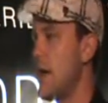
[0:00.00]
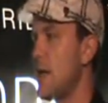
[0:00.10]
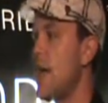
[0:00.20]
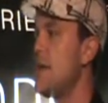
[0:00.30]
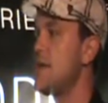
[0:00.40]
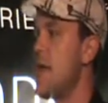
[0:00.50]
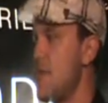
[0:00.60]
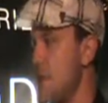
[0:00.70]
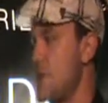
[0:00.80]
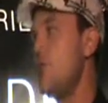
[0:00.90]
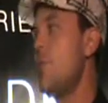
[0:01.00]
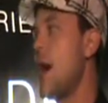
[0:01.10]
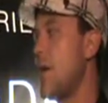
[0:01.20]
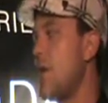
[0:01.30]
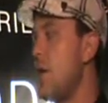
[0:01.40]
recognize that this
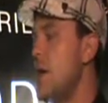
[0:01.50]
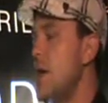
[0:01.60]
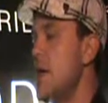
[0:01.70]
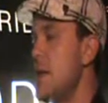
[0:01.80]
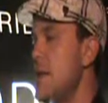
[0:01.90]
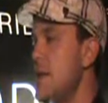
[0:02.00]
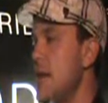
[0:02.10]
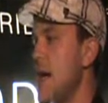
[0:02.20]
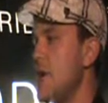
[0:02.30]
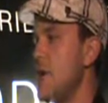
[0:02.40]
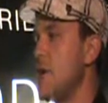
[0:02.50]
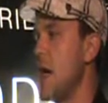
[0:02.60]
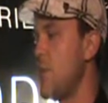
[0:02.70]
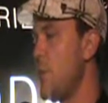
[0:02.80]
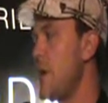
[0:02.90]
new model is
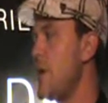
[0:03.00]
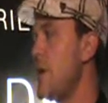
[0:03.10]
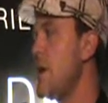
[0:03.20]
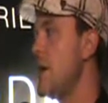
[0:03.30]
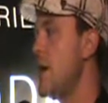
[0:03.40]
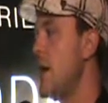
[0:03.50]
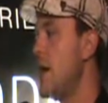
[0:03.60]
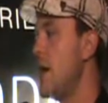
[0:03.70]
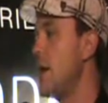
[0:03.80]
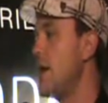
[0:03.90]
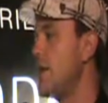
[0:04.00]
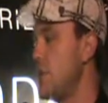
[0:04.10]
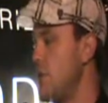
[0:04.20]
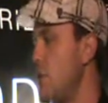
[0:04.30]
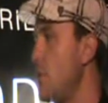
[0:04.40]
actually complementary
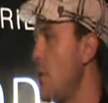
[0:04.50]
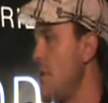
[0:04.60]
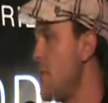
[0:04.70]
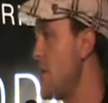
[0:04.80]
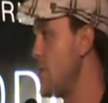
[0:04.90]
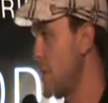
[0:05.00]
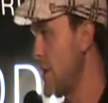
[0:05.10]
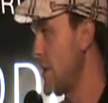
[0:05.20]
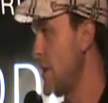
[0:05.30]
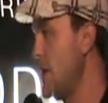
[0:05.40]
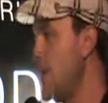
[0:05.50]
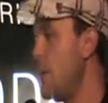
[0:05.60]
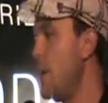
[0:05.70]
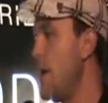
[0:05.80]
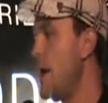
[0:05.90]
to what they've been doing,
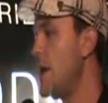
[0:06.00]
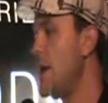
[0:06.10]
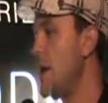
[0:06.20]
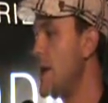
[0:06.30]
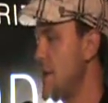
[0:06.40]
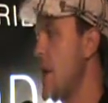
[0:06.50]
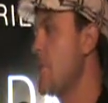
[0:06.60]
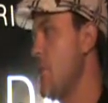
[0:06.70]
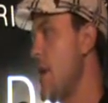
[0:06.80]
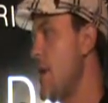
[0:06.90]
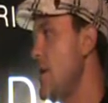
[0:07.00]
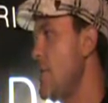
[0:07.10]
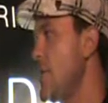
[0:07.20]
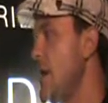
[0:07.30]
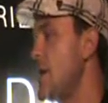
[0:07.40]
but is an
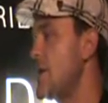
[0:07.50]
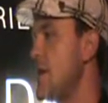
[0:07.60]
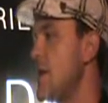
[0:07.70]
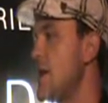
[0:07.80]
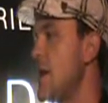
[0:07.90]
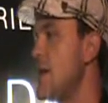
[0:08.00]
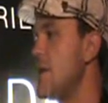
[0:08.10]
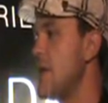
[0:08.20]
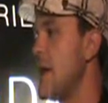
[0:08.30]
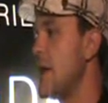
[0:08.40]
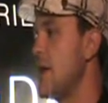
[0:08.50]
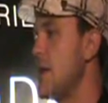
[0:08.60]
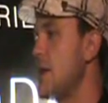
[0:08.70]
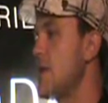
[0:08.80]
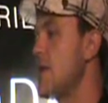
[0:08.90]
upgrade and is something that is not
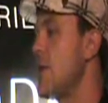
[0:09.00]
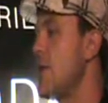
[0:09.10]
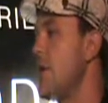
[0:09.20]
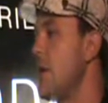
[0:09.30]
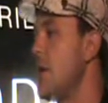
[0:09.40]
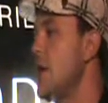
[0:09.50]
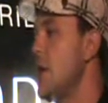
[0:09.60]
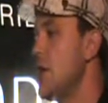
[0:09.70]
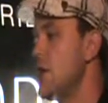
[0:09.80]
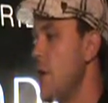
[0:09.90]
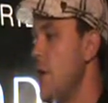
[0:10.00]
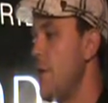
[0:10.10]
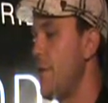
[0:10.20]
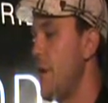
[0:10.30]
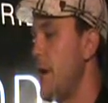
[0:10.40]
going to necessarily
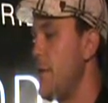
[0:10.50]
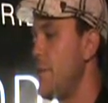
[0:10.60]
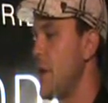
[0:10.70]
sort of